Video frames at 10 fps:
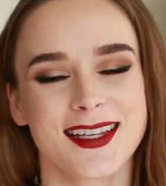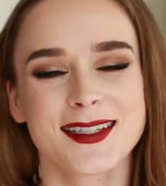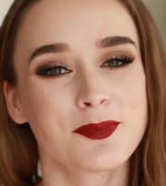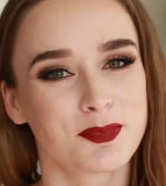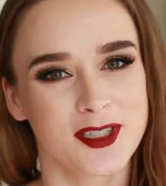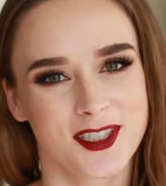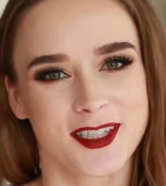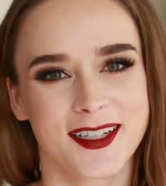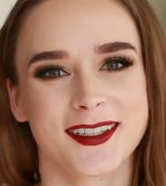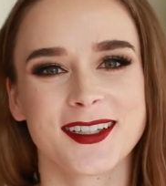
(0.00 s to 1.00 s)
it's
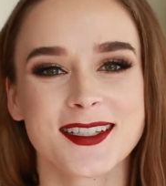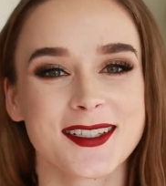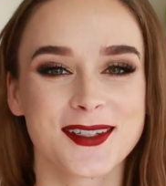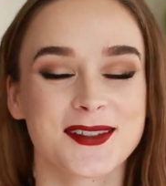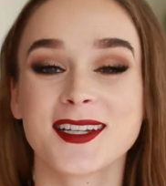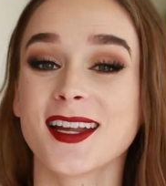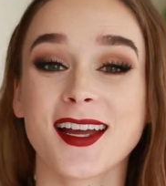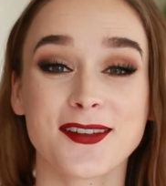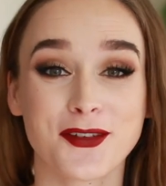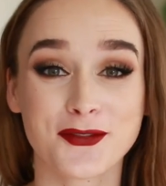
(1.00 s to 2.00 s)
Bridget here. So today
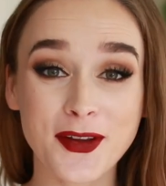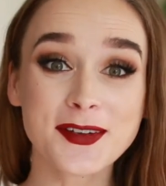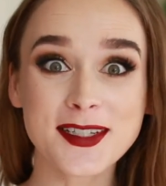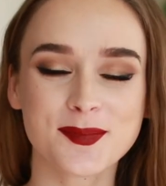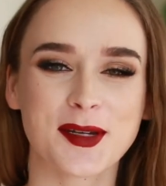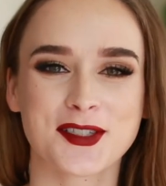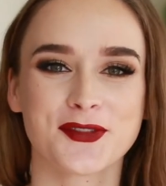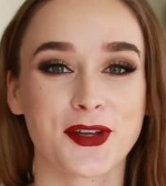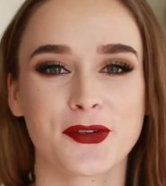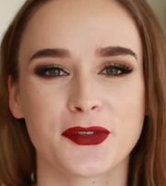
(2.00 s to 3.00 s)
I have a very special
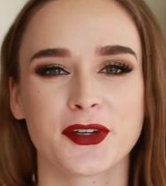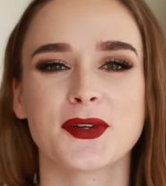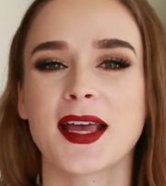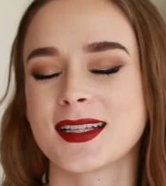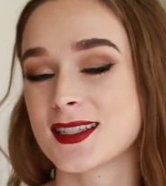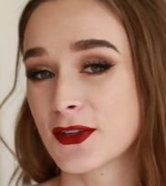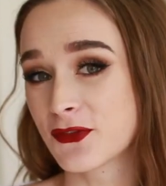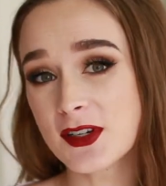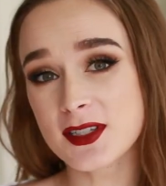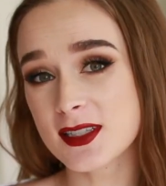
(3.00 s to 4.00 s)
video for you. It's the
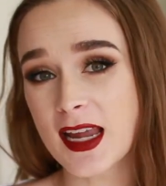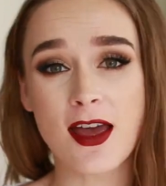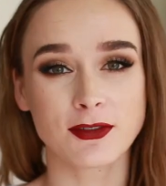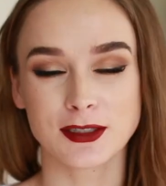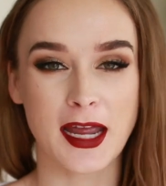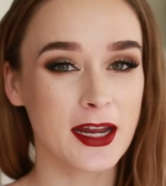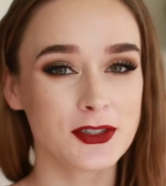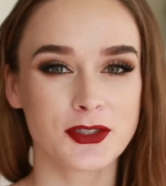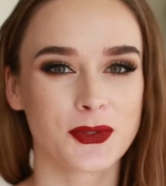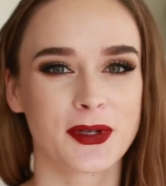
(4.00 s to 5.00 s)
first ever
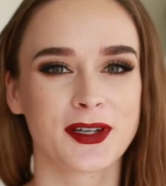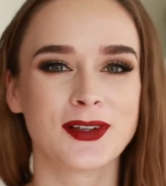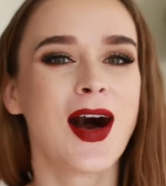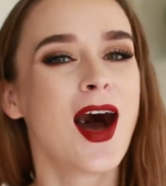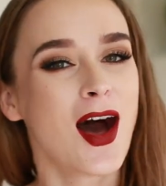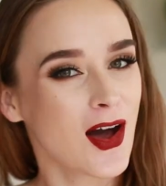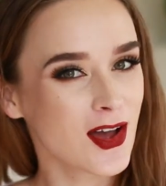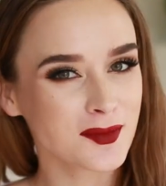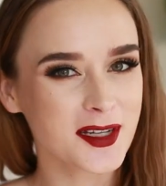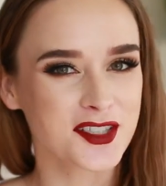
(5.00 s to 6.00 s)
hair tutorial
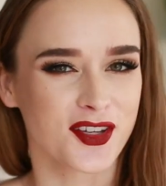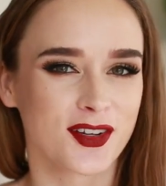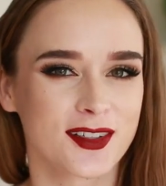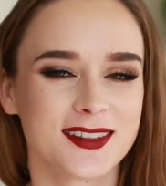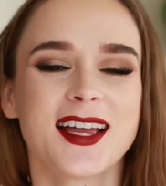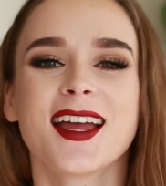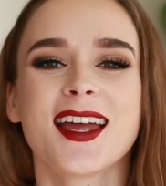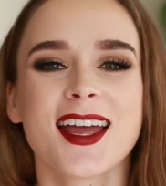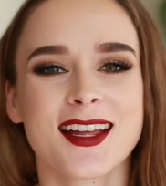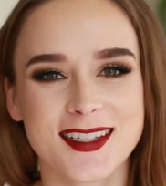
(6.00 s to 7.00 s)
on my channel.
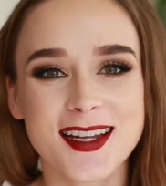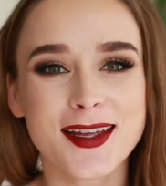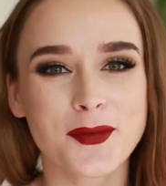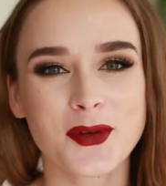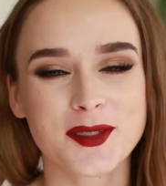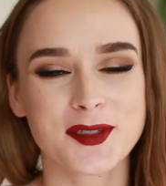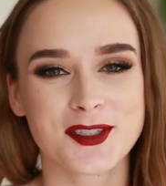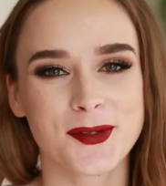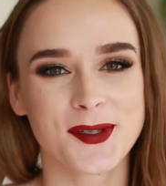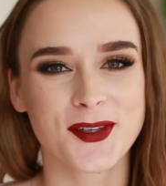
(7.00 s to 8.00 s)
And today I'm going to be
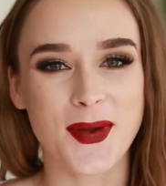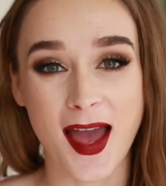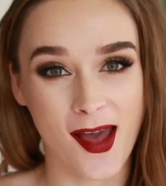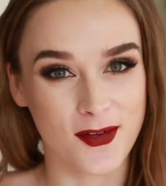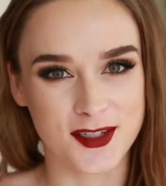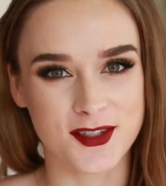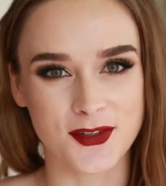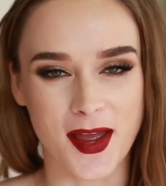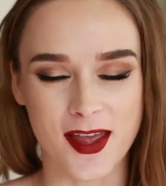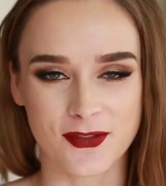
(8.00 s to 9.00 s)
showing you how to
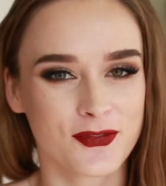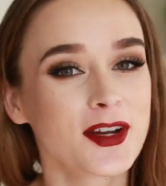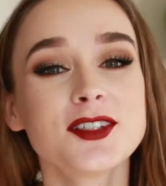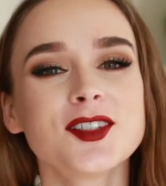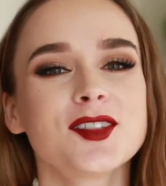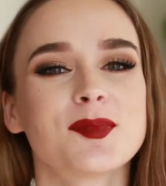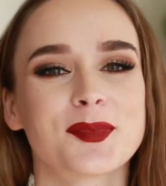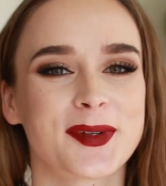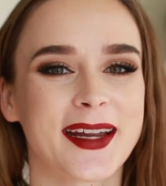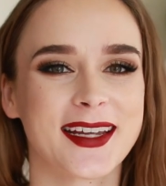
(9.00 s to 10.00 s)
do a French
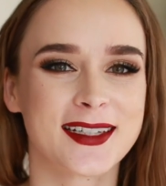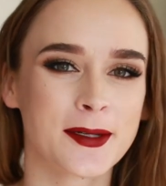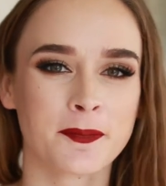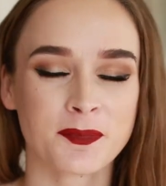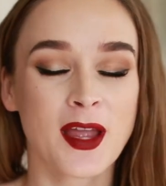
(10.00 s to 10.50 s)
braid.